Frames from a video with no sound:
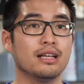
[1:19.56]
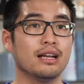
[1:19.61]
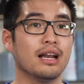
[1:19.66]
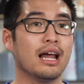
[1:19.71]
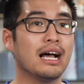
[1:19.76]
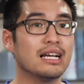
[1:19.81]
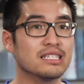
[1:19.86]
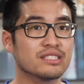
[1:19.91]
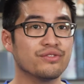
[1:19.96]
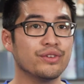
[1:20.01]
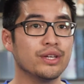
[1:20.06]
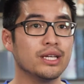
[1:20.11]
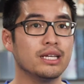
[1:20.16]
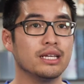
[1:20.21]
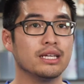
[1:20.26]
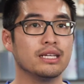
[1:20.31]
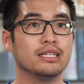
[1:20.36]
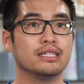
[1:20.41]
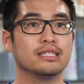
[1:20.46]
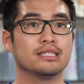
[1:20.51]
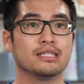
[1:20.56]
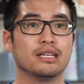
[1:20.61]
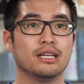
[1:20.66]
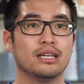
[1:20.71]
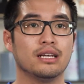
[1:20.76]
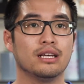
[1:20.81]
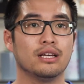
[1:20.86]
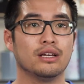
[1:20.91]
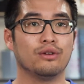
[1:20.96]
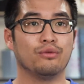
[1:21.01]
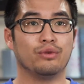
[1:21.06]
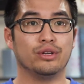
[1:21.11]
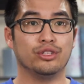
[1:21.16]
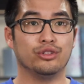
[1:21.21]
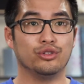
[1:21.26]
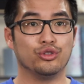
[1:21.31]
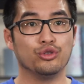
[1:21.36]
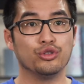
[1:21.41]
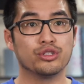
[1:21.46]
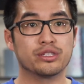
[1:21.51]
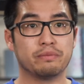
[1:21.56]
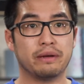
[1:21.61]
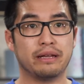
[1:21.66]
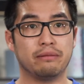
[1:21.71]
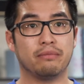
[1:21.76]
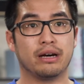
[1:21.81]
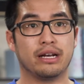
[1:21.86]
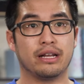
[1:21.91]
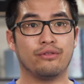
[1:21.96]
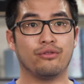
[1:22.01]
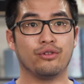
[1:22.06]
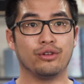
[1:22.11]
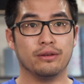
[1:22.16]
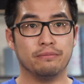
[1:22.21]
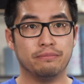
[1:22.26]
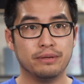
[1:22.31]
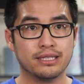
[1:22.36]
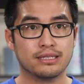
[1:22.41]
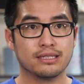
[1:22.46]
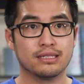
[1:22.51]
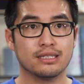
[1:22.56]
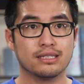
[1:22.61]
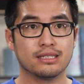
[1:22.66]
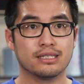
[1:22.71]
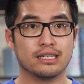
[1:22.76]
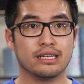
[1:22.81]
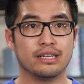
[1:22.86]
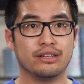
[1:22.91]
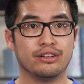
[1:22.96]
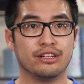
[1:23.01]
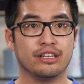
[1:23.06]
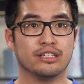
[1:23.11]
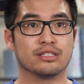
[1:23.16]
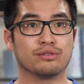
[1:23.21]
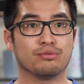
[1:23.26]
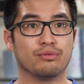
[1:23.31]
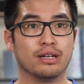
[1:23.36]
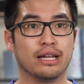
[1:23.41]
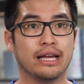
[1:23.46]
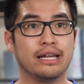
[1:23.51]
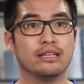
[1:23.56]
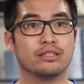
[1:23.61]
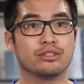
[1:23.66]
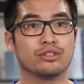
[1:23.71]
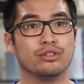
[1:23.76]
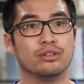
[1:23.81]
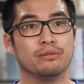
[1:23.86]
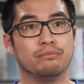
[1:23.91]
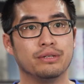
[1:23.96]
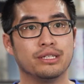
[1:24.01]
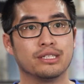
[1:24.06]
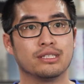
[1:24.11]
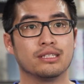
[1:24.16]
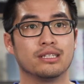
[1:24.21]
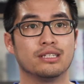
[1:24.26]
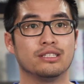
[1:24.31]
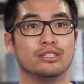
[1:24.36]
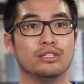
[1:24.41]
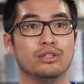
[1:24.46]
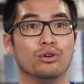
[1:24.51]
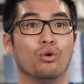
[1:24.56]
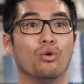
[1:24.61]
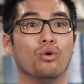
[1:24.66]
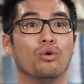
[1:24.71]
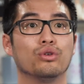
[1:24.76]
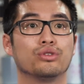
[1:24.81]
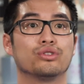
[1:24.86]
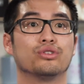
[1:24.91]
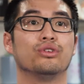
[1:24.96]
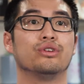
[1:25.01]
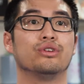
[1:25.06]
last thing is when you do spend money for your business and it's related to your business, you also